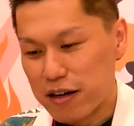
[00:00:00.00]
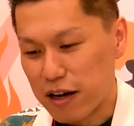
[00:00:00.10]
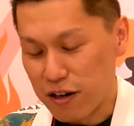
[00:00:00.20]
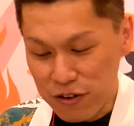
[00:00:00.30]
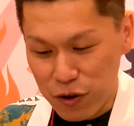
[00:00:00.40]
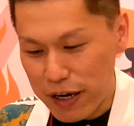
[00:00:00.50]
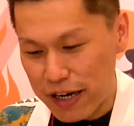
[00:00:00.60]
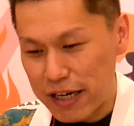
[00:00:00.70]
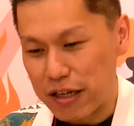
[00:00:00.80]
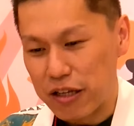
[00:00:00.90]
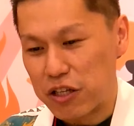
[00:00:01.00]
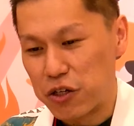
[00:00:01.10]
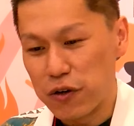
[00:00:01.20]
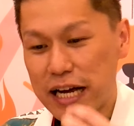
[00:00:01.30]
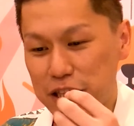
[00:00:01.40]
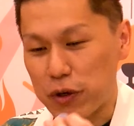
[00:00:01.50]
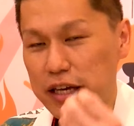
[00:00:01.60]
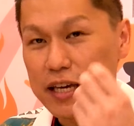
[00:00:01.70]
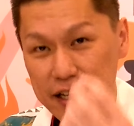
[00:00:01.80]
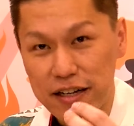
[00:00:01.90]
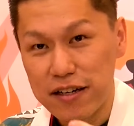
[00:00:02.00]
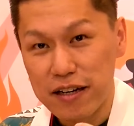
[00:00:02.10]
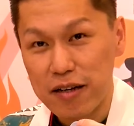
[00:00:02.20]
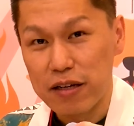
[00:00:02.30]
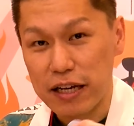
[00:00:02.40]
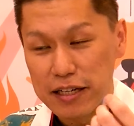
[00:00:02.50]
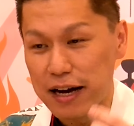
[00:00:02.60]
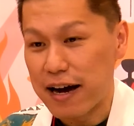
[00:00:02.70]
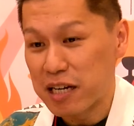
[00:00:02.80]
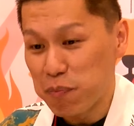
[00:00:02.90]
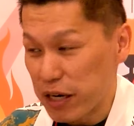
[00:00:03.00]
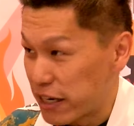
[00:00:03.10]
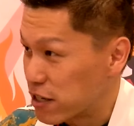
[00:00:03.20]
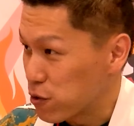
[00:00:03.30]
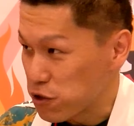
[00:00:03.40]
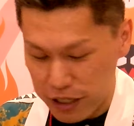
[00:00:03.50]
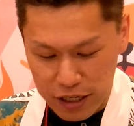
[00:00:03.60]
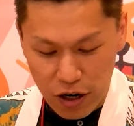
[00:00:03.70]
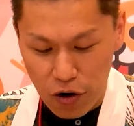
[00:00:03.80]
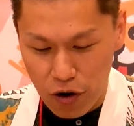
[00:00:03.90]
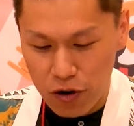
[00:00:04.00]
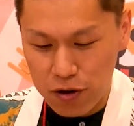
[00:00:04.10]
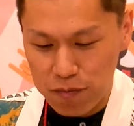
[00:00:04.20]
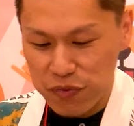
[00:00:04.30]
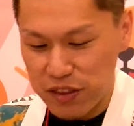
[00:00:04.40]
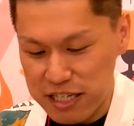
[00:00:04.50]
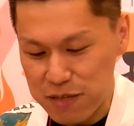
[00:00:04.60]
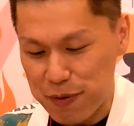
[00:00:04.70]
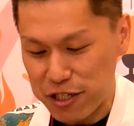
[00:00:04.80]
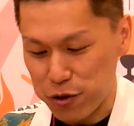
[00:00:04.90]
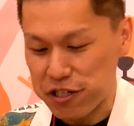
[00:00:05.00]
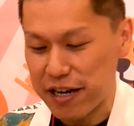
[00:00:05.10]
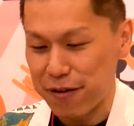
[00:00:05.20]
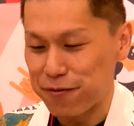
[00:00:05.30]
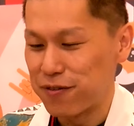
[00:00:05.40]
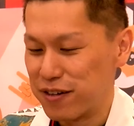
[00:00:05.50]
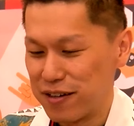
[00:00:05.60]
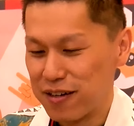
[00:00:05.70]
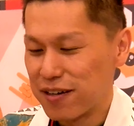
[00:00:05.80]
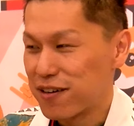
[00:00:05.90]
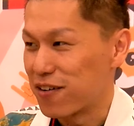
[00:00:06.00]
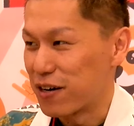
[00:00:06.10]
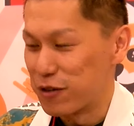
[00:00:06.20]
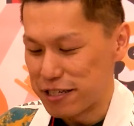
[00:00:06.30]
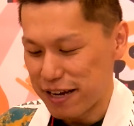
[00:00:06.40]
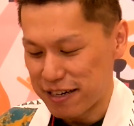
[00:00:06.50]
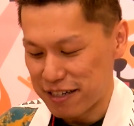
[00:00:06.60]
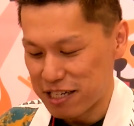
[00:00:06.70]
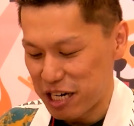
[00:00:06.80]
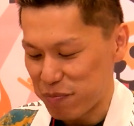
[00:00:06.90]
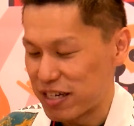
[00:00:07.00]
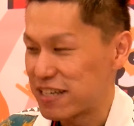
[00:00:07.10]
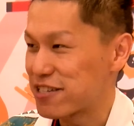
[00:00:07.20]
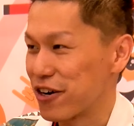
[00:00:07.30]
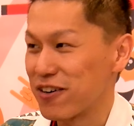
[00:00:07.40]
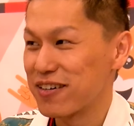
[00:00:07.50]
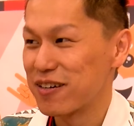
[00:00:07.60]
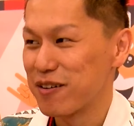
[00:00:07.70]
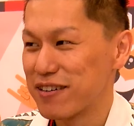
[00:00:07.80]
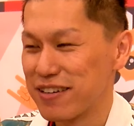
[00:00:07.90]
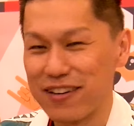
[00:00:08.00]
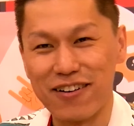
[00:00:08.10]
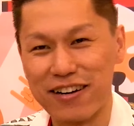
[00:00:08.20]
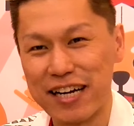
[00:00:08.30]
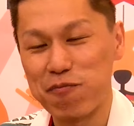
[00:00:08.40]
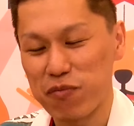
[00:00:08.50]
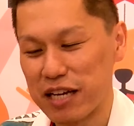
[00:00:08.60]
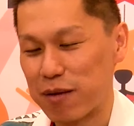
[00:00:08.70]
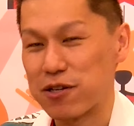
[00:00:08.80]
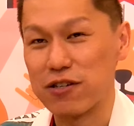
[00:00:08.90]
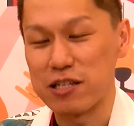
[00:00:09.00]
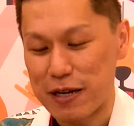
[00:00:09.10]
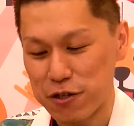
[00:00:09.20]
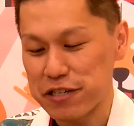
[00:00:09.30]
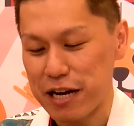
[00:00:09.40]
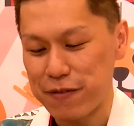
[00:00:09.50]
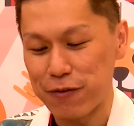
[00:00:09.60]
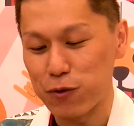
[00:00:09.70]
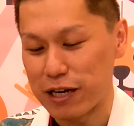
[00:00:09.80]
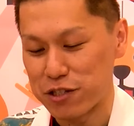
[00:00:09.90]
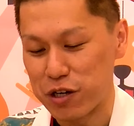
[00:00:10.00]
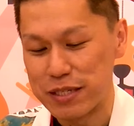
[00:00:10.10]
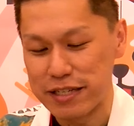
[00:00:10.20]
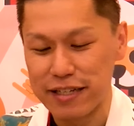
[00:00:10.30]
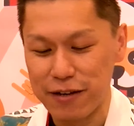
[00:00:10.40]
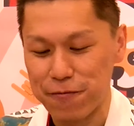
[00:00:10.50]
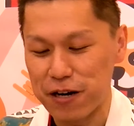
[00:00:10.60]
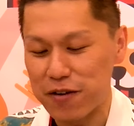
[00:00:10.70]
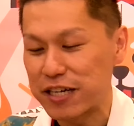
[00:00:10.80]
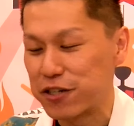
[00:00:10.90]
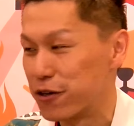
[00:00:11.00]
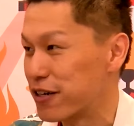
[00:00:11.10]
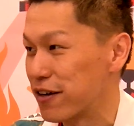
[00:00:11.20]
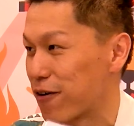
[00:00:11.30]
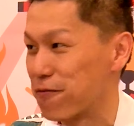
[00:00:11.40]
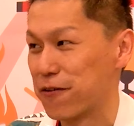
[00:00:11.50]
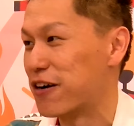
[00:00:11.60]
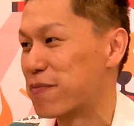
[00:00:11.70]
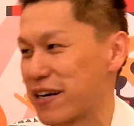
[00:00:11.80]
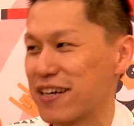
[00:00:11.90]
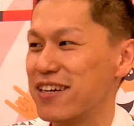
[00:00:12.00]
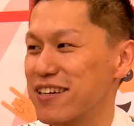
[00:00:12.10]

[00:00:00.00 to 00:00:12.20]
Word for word: along the way you get to eat either other player sushi or the special chef. All right, which is another Japanese dog. Yeah. All right. Yeah. So the special chef has two extremes: either very good or very bad.